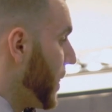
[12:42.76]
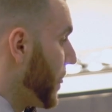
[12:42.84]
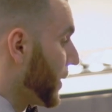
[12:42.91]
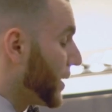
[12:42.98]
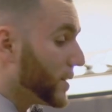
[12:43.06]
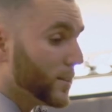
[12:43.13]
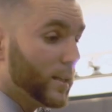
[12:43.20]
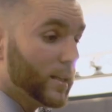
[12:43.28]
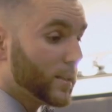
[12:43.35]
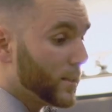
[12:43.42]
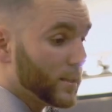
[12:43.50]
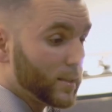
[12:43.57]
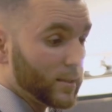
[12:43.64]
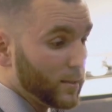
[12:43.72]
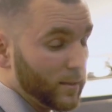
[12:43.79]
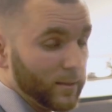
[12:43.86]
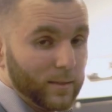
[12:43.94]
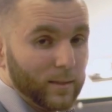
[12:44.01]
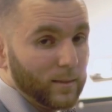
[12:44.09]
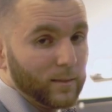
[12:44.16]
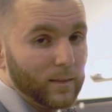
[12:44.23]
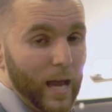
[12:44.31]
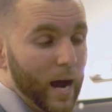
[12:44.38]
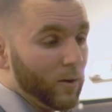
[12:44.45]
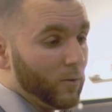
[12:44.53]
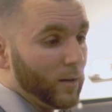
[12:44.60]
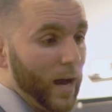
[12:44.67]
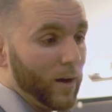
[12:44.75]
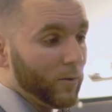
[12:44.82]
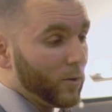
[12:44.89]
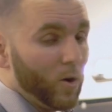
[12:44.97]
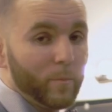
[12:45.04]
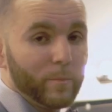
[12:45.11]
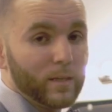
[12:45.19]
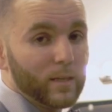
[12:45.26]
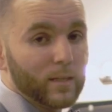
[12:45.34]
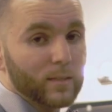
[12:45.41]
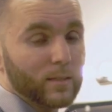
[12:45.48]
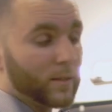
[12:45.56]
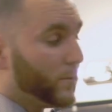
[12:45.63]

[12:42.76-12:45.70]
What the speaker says: Because this is how it all begins.